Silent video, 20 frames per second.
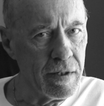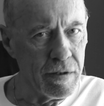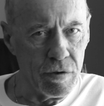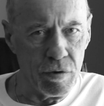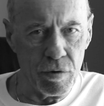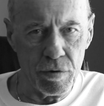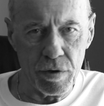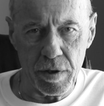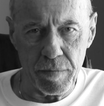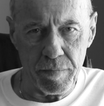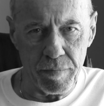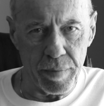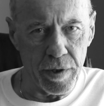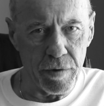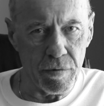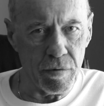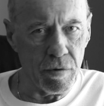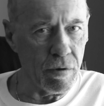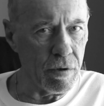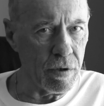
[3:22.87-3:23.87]
do some
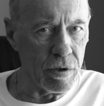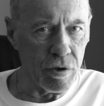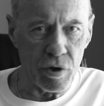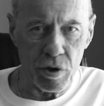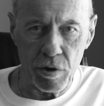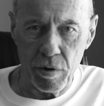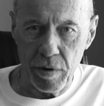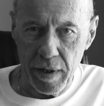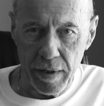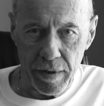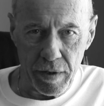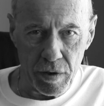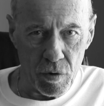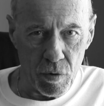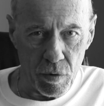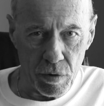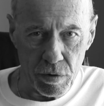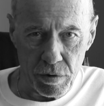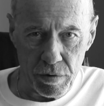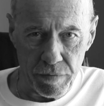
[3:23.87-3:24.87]
b-roll and show how the
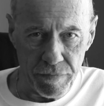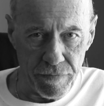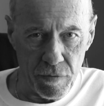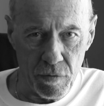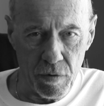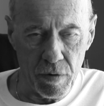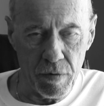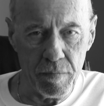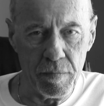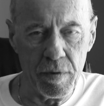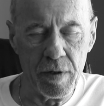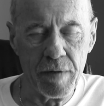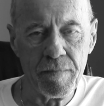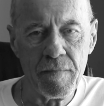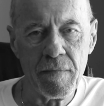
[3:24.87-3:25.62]
chords are formed